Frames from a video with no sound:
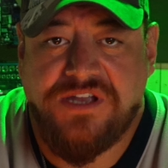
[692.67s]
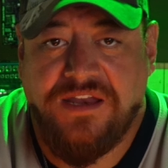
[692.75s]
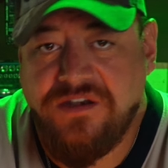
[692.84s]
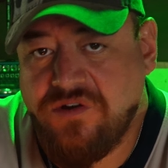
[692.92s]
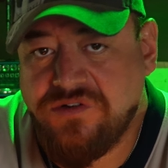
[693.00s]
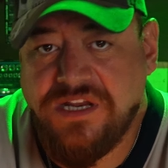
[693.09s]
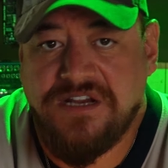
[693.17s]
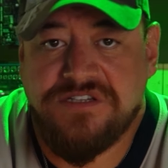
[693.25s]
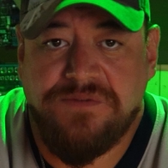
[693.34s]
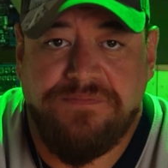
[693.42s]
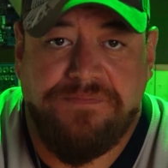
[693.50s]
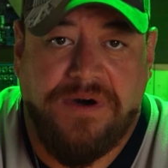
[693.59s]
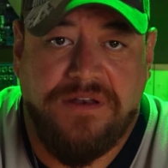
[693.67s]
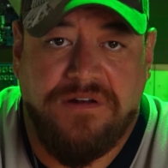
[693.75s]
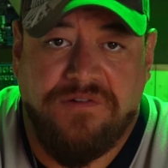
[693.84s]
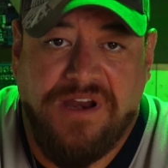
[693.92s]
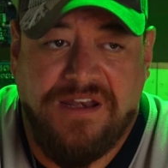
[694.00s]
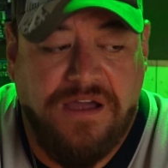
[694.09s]
I know there's a
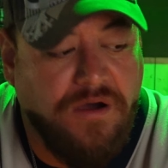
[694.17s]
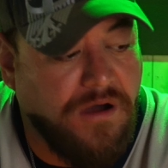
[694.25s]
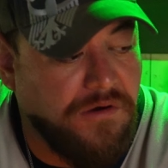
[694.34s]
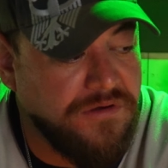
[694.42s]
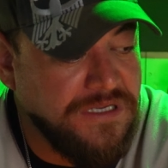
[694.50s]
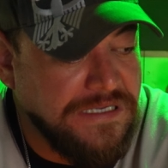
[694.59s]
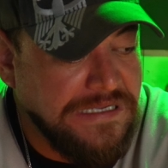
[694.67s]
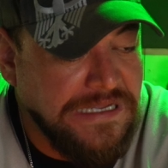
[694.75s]
bundle right now out.